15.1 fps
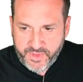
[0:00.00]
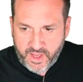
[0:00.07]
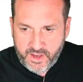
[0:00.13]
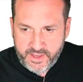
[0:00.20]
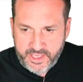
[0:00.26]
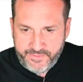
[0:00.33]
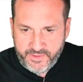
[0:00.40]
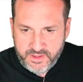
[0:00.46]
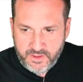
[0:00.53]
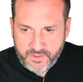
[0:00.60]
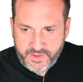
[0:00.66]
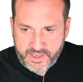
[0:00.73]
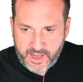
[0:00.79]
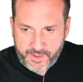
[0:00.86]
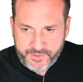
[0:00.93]
uh, even
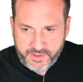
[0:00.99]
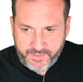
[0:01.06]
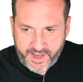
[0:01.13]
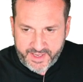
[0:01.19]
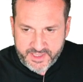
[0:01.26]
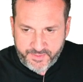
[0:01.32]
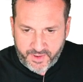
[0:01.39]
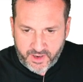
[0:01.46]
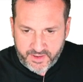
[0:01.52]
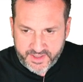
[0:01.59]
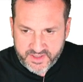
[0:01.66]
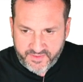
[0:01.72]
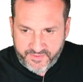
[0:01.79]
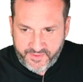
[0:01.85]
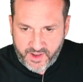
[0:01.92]
though the optimized part
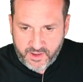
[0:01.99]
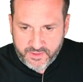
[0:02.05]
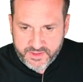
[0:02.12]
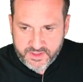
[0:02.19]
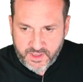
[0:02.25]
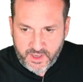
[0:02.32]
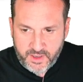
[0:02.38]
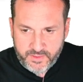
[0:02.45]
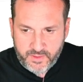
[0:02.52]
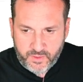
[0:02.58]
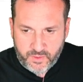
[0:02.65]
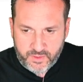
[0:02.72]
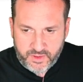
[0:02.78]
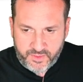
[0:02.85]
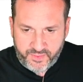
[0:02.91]
is false, the
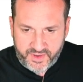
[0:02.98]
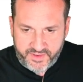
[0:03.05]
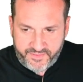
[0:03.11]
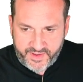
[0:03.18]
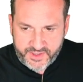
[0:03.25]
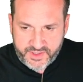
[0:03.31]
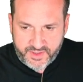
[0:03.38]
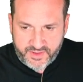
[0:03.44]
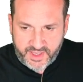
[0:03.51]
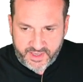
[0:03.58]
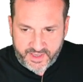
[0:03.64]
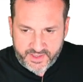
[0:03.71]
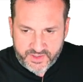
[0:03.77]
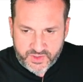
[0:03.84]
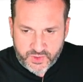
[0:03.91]
ordered prefetch
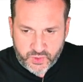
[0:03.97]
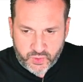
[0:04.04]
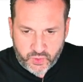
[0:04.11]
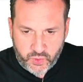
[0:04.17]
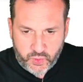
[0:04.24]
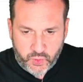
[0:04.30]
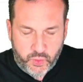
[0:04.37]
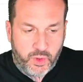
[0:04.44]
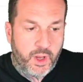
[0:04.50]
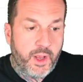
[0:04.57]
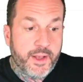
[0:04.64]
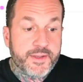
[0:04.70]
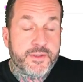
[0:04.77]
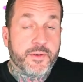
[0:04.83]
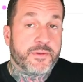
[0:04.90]
thing is true.
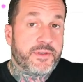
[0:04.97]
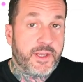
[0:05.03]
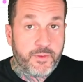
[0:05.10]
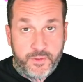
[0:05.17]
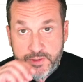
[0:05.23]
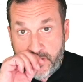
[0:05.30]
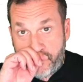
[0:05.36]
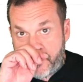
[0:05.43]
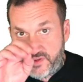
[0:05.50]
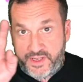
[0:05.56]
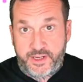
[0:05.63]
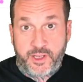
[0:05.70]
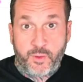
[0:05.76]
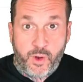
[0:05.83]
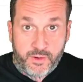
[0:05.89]
So SQL Server
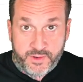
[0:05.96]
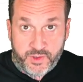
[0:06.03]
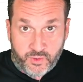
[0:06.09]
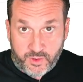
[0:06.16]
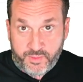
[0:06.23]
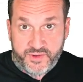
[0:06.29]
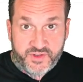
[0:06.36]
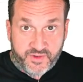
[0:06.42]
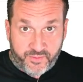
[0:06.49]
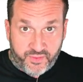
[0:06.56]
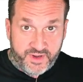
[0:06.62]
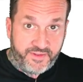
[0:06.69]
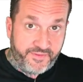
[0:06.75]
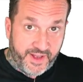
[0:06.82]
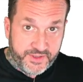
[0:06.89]
did go out and do a bunch of
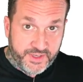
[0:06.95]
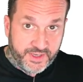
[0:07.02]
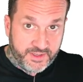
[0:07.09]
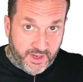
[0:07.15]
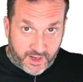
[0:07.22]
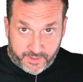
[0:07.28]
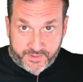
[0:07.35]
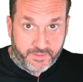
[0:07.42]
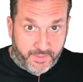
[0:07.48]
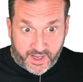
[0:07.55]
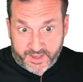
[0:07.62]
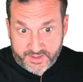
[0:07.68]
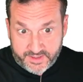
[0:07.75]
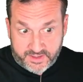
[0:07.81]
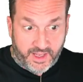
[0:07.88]
prefetching to
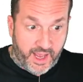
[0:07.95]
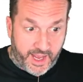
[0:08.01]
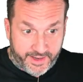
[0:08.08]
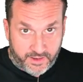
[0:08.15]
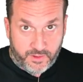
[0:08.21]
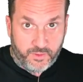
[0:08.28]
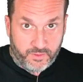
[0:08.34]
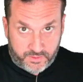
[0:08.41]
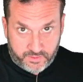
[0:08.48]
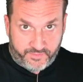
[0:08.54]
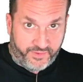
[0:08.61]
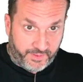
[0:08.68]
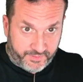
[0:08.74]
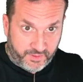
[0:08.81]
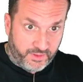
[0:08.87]
optimize the I.O.
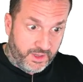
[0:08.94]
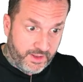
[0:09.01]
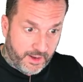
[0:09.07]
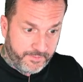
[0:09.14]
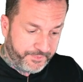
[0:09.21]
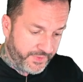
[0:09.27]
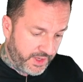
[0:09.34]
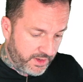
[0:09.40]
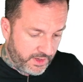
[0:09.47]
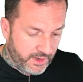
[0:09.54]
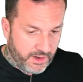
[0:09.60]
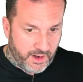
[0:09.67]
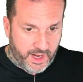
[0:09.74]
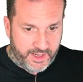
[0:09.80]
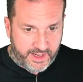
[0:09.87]
from the lookup
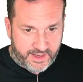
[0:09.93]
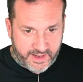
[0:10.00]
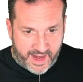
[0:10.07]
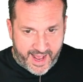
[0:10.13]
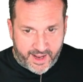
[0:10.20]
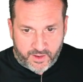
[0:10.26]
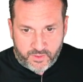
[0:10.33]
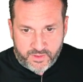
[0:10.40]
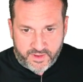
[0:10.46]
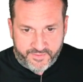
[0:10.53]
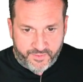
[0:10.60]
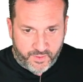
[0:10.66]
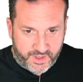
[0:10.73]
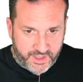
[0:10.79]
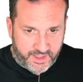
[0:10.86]
right? And now,
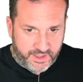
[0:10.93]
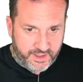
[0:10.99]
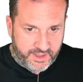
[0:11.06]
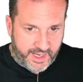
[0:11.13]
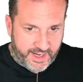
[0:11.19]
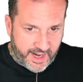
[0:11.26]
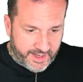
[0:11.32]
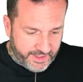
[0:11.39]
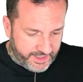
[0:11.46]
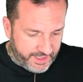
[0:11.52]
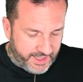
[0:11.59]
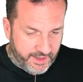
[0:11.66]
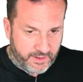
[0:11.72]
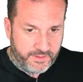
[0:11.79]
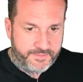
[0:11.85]
if we get out of
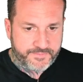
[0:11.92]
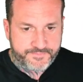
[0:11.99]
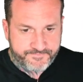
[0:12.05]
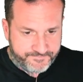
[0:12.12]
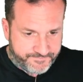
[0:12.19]
here